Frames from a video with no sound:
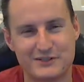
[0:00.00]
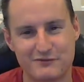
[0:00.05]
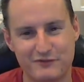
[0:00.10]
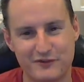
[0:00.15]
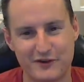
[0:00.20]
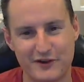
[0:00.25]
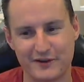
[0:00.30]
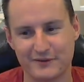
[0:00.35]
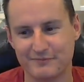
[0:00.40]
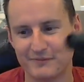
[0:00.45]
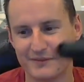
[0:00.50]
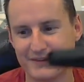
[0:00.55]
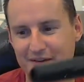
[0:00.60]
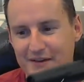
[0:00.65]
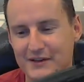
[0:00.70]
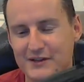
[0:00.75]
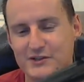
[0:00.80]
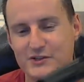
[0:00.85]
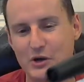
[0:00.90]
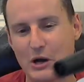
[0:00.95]
fun.
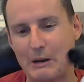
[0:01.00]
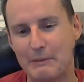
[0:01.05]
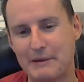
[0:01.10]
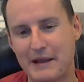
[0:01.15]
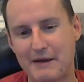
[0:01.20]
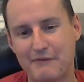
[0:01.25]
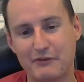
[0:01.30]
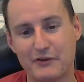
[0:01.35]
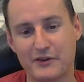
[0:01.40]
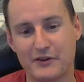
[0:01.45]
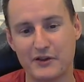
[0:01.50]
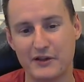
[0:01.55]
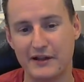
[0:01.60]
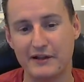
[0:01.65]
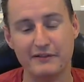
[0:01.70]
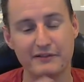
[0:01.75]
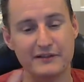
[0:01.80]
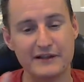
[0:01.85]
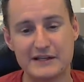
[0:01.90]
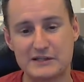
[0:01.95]
So I'll be having
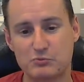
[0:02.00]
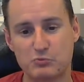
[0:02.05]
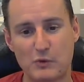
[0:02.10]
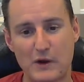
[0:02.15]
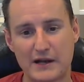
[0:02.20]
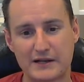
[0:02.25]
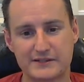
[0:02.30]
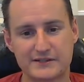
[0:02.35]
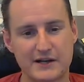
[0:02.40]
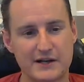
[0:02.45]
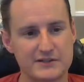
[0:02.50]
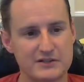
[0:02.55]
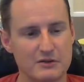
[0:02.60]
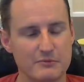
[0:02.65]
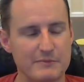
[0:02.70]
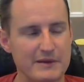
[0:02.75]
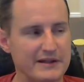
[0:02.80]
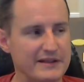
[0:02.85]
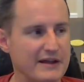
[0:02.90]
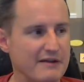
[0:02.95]
at least Wax Gods. I'll
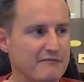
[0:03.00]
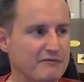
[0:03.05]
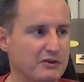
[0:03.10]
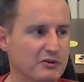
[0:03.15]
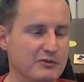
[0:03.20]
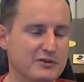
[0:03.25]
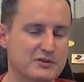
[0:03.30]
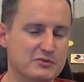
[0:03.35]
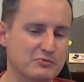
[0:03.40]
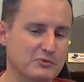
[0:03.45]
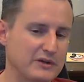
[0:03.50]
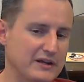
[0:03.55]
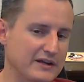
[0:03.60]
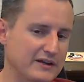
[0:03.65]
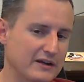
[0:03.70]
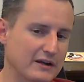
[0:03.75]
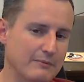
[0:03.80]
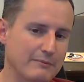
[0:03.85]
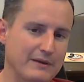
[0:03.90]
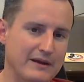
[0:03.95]
make that video this week,
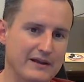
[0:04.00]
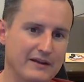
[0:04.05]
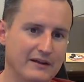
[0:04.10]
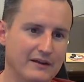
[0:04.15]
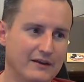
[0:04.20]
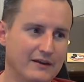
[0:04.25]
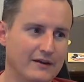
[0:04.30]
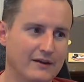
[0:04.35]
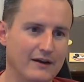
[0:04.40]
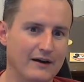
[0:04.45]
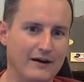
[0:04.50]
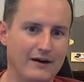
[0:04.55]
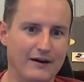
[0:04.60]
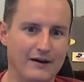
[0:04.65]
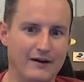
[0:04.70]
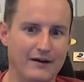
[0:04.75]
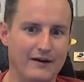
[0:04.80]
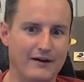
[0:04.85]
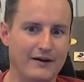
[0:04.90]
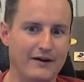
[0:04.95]
and I'll make
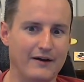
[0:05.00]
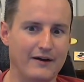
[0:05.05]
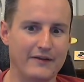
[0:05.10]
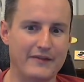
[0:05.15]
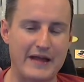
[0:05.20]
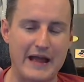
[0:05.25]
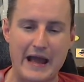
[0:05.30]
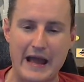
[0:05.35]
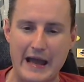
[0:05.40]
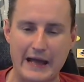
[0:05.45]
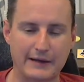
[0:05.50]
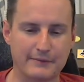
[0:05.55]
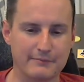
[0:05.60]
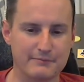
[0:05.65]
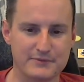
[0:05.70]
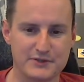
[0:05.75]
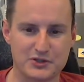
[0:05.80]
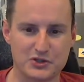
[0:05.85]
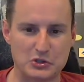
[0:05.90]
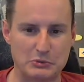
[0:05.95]
the
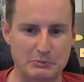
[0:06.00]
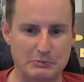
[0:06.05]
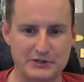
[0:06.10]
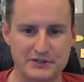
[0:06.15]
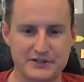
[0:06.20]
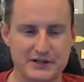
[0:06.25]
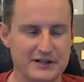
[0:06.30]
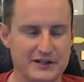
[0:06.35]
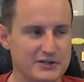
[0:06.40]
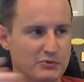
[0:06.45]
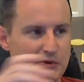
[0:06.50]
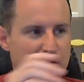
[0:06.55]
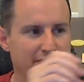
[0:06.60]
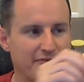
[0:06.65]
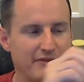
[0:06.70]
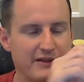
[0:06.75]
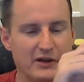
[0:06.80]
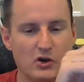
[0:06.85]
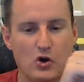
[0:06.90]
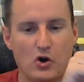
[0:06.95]
Atom Super Suds or
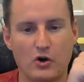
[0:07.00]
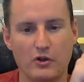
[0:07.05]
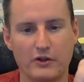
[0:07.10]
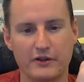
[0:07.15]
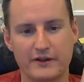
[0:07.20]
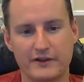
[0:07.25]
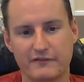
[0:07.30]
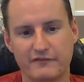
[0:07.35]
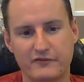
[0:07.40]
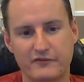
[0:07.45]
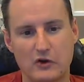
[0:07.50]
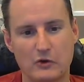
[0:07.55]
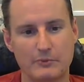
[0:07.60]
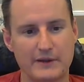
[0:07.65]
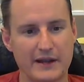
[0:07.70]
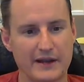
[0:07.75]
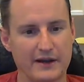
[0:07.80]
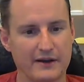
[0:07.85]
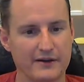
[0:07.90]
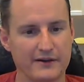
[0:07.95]
whatever they call it in the foam
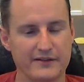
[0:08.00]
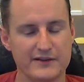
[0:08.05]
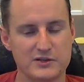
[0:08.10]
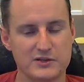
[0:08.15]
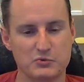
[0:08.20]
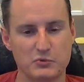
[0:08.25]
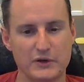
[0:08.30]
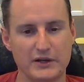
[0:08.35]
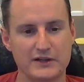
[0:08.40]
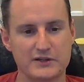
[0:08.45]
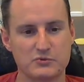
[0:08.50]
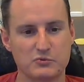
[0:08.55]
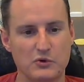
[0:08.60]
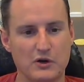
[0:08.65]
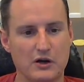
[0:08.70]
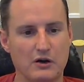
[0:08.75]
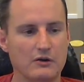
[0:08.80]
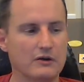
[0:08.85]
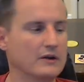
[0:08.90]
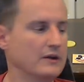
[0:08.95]
cannon this week as
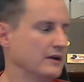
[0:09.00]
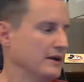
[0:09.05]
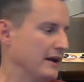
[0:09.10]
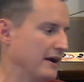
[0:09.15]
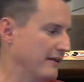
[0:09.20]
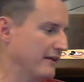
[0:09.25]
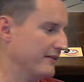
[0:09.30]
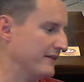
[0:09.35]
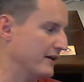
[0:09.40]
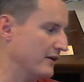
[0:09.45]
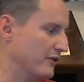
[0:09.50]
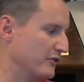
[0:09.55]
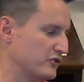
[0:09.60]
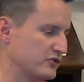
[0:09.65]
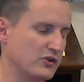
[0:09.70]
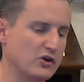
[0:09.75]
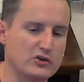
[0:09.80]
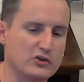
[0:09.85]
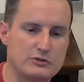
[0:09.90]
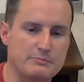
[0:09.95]
well. And those
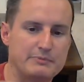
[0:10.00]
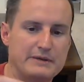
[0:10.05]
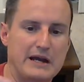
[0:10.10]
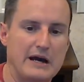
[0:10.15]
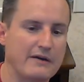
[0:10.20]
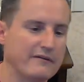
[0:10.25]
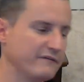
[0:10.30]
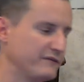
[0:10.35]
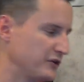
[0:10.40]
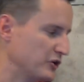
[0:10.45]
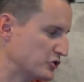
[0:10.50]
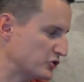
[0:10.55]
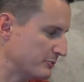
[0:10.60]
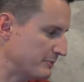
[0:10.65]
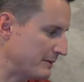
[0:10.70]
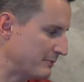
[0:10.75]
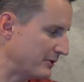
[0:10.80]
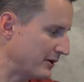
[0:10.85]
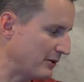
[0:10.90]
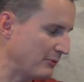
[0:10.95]
will be out in the future.
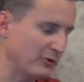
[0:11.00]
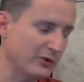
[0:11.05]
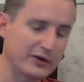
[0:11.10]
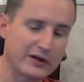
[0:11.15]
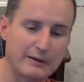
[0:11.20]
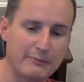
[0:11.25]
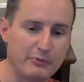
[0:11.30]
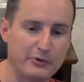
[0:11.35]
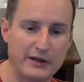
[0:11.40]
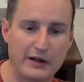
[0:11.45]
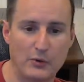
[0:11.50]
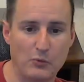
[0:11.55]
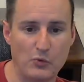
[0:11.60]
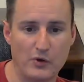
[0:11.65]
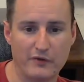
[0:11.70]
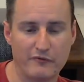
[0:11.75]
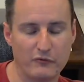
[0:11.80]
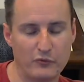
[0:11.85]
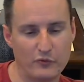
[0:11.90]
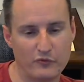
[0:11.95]
Remember, I'm only going to put out
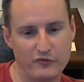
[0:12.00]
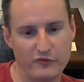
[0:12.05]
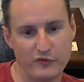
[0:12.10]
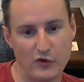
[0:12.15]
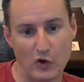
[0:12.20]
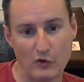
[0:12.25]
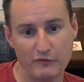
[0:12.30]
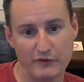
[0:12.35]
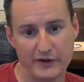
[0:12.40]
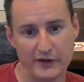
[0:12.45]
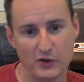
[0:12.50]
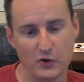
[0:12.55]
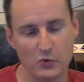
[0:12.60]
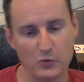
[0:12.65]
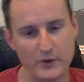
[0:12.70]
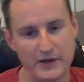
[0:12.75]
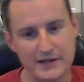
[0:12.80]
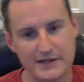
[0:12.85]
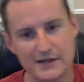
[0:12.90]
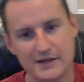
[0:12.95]
one foam video a
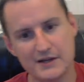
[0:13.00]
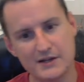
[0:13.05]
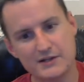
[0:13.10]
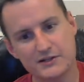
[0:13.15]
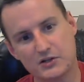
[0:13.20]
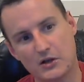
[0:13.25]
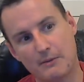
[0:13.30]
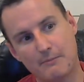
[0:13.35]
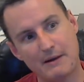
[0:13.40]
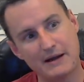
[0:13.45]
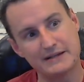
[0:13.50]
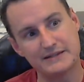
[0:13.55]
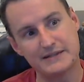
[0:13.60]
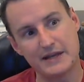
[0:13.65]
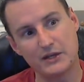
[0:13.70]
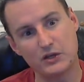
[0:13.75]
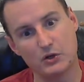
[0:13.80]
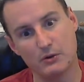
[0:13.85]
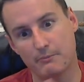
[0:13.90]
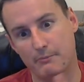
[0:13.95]
week, so it might
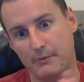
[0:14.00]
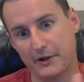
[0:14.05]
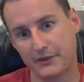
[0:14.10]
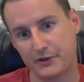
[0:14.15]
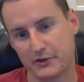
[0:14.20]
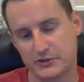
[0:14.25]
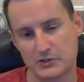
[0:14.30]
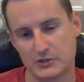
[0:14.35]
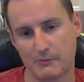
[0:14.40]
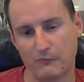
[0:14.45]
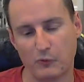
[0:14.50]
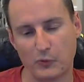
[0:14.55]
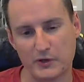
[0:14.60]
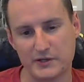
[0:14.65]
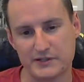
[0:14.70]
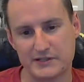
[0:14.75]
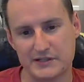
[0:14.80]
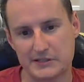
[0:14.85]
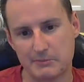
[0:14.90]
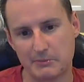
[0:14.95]
take you a month or so before you
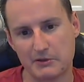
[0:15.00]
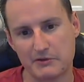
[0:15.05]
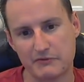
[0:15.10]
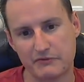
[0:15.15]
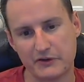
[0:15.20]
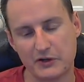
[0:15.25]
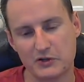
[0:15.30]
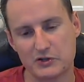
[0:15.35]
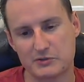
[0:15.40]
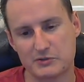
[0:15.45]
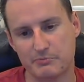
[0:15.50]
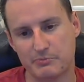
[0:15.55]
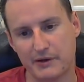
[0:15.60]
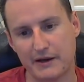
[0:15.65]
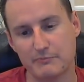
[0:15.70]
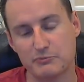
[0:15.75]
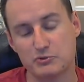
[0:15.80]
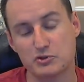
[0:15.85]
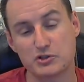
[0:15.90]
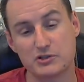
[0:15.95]
see some of those videos,
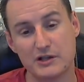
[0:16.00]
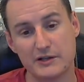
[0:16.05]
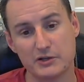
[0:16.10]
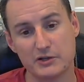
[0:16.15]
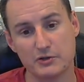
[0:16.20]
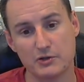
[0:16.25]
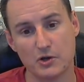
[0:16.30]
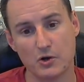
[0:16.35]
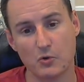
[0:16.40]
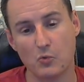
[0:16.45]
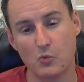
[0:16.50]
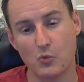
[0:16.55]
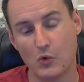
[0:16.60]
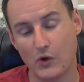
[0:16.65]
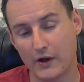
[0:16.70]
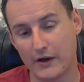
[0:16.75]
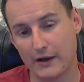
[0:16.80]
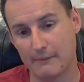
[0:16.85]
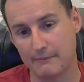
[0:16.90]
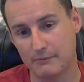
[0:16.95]
but I'm just letting you know
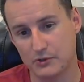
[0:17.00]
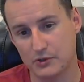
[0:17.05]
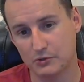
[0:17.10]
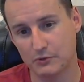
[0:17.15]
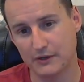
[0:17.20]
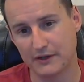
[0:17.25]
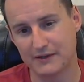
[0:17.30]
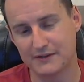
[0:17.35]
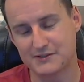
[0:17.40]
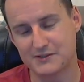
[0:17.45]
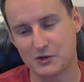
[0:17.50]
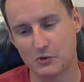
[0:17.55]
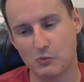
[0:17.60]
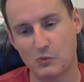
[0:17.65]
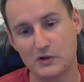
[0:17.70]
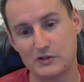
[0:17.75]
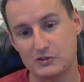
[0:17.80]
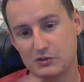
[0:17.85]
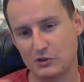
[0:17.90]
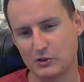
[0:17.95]
what I'm doing, so
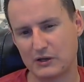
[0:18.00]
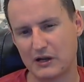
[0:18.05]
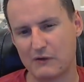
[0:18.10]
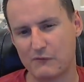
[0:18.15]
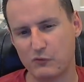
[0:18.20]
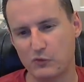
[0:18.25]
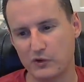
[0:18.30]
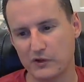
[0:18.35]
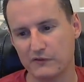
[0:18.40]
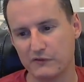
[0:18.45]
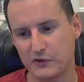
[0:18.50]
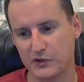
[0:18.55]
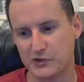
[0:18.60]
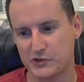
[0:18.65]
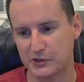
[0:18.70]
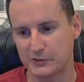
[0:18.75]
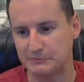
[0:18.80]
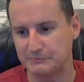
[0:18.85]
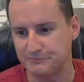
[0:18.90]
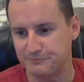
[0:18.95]
what to look out for in the
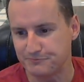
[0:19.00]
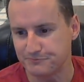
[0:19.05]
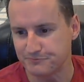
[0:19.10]
future.